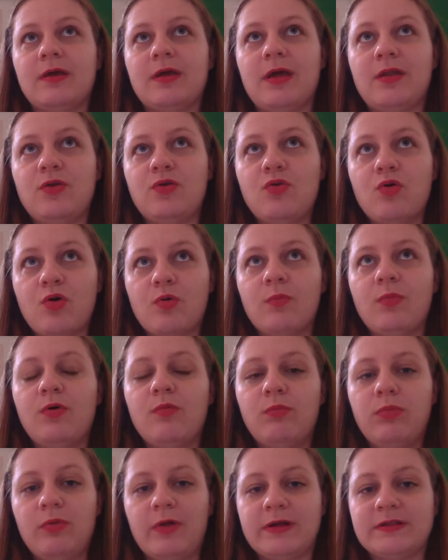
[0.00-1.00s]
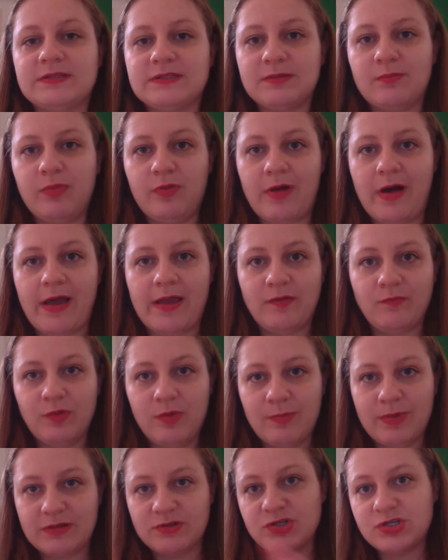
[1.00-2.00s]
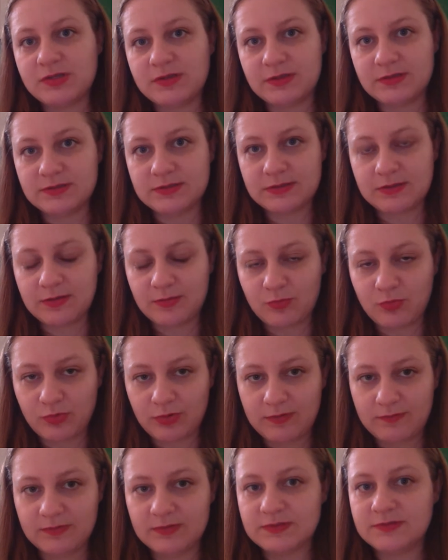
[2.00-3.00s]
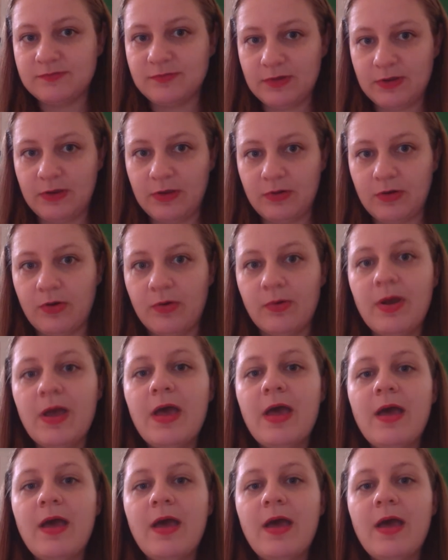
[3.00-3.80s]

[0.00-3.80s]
a normal blood supply, and we mentioned this in the previous video,